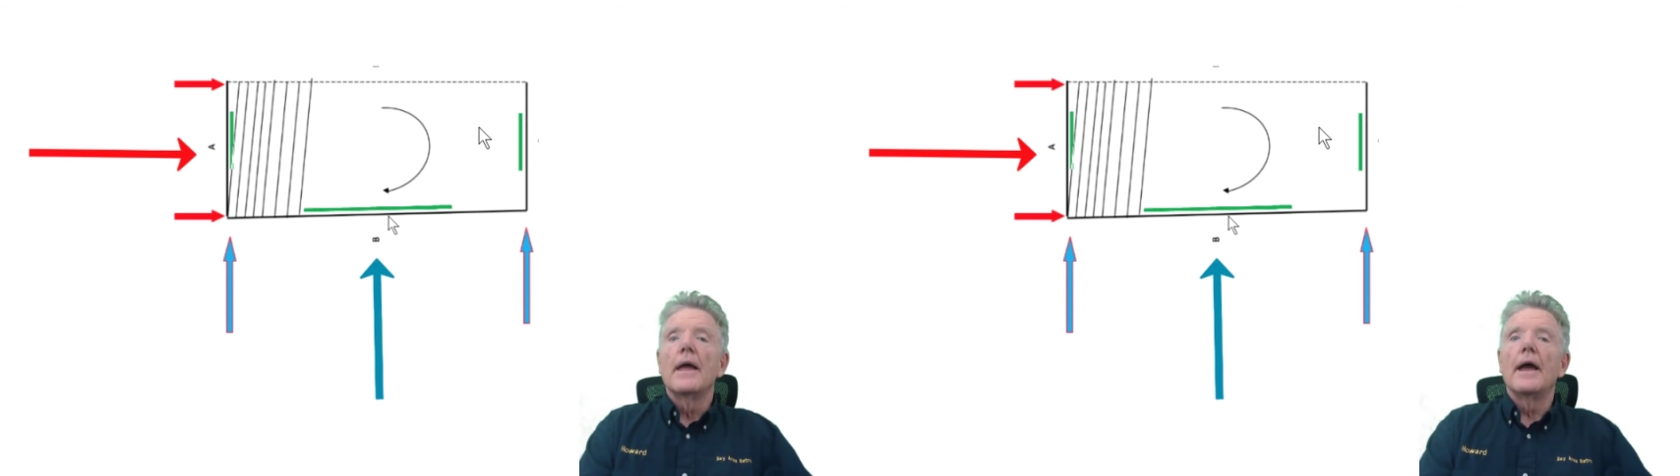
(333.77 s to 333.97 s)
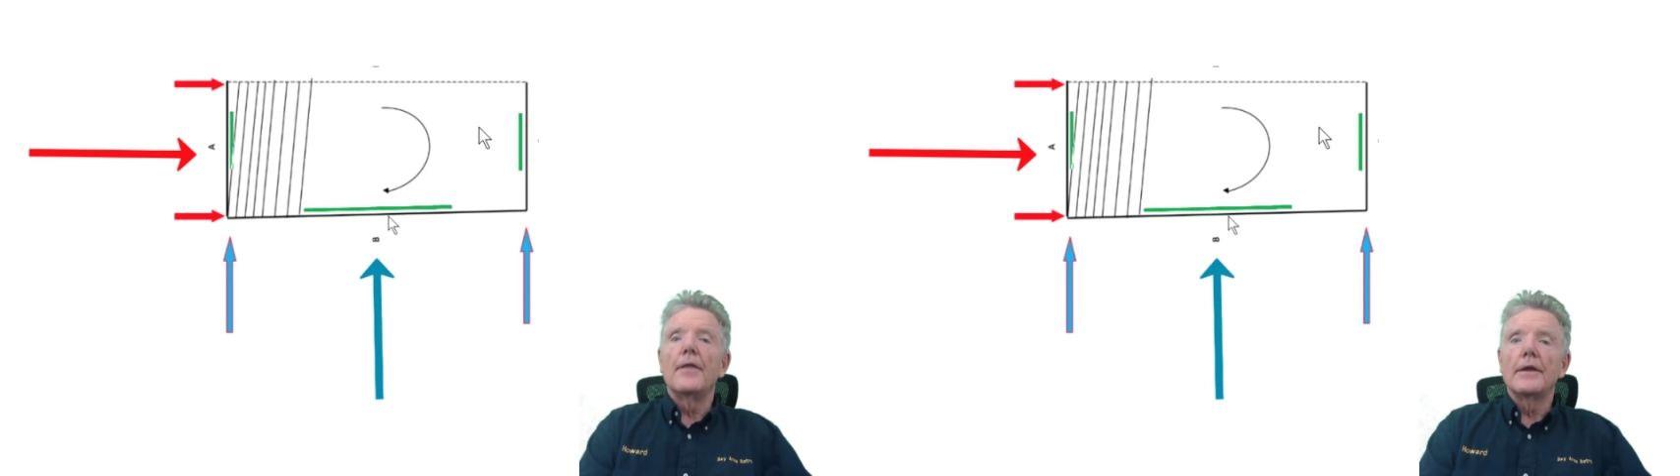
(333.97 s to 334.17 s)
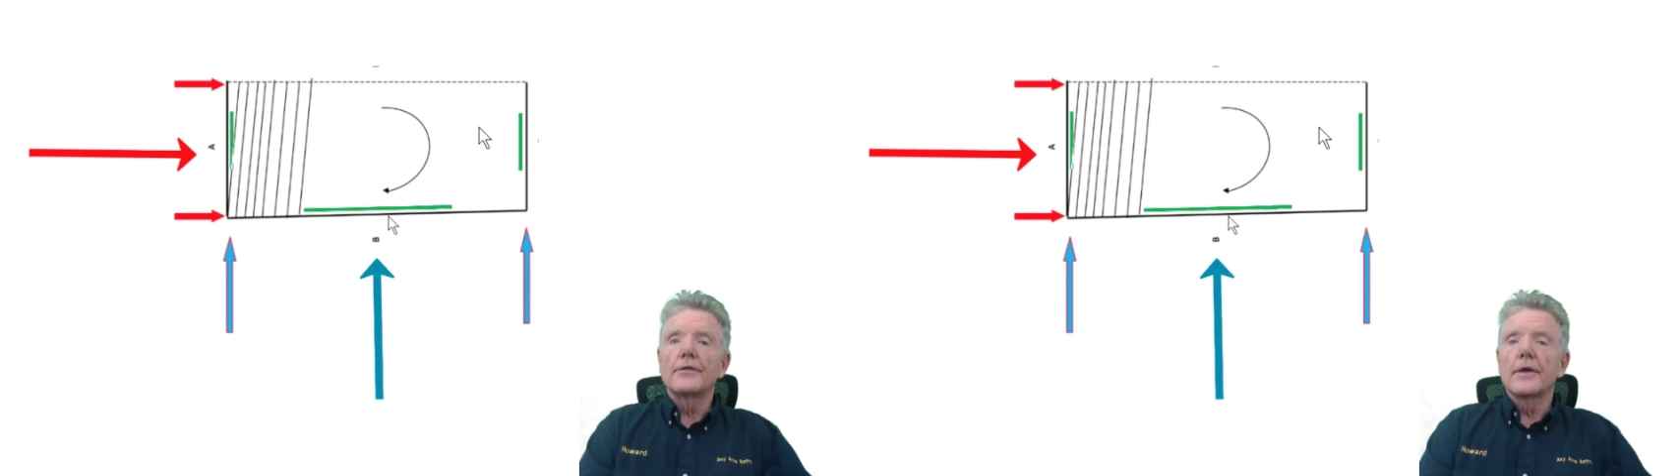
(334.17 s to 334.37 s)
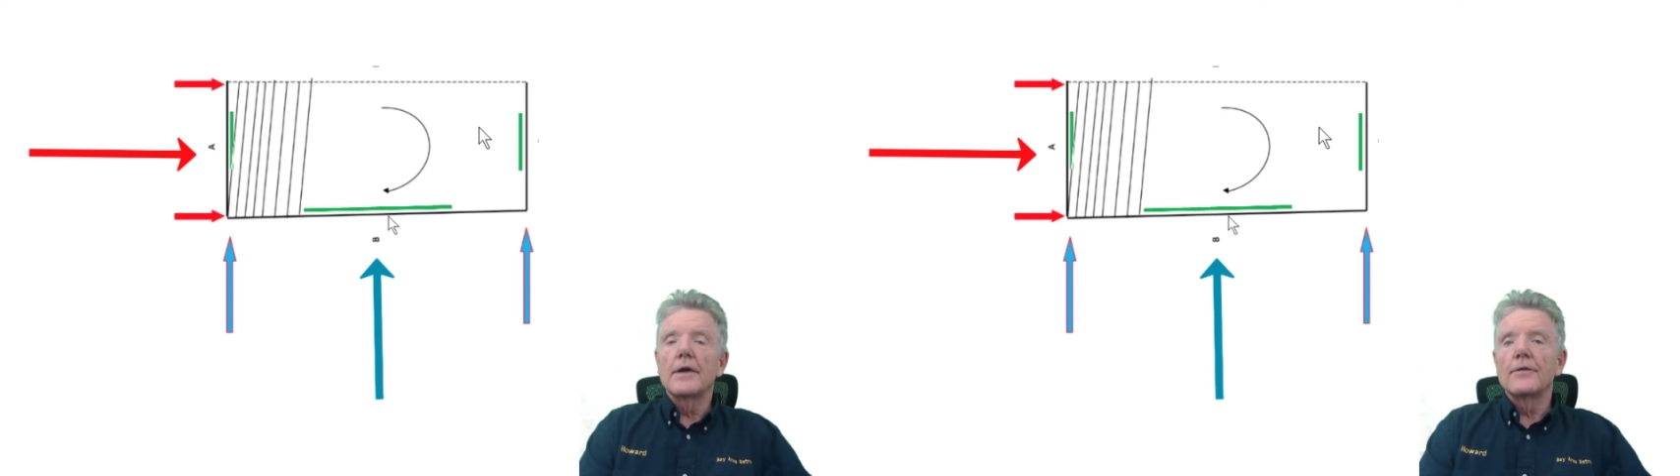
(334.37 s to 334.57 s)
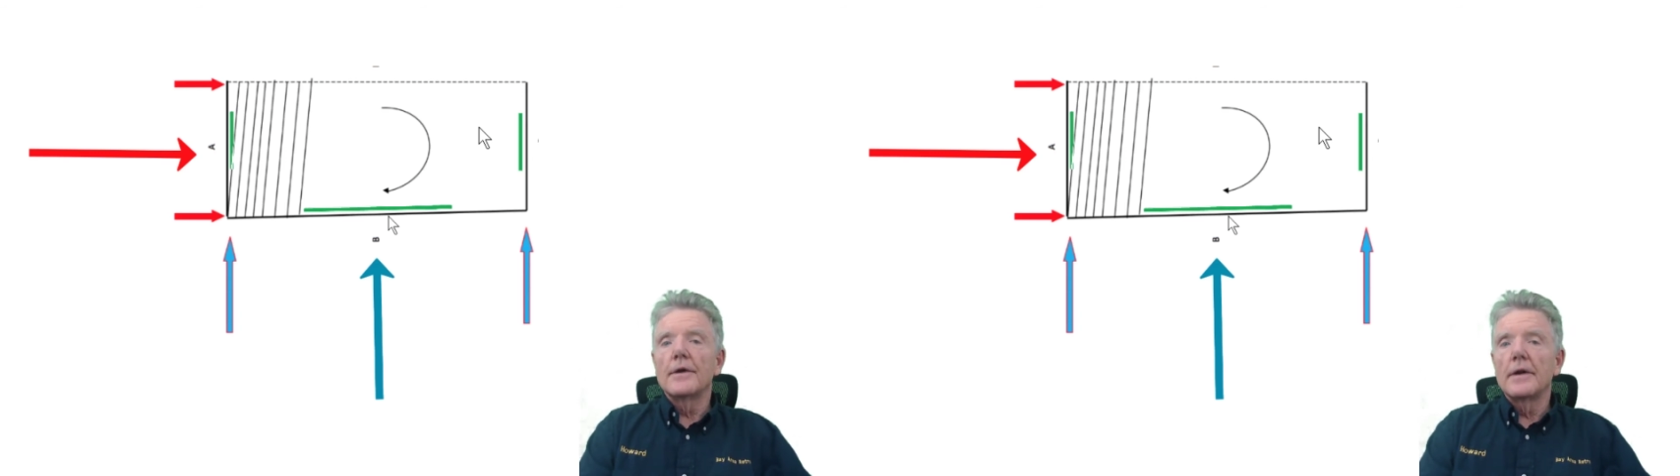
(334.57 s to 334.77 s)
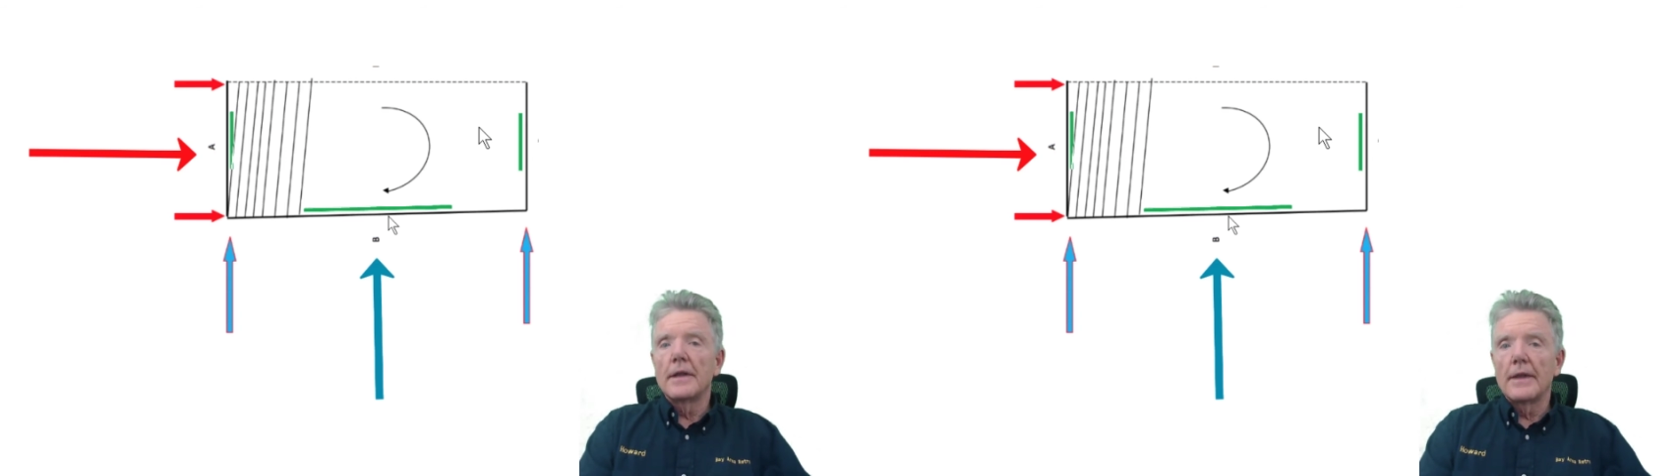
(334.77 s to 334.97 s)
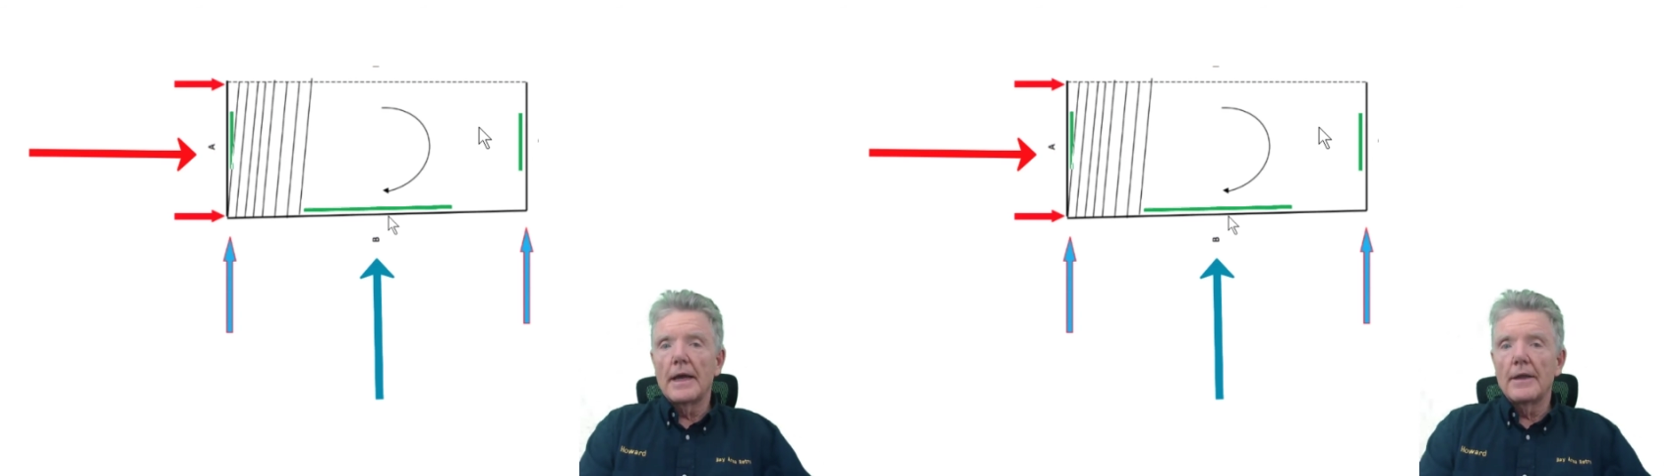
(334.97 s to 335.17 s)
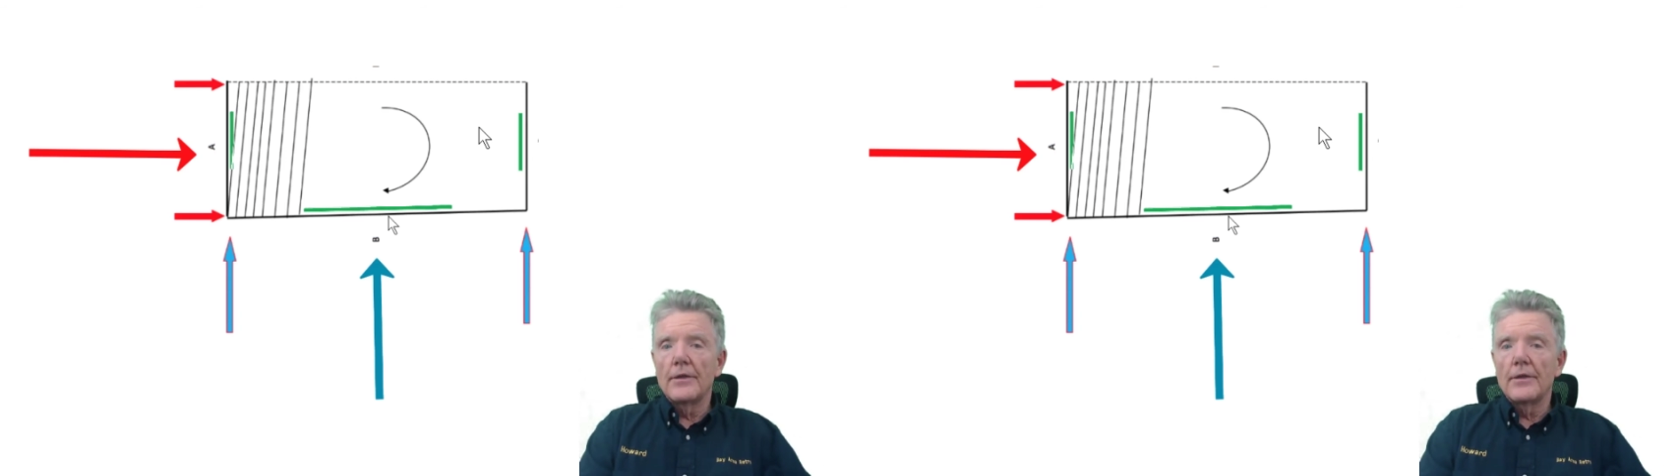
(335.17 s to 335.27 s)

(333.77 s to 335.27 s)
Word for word: and they discovered that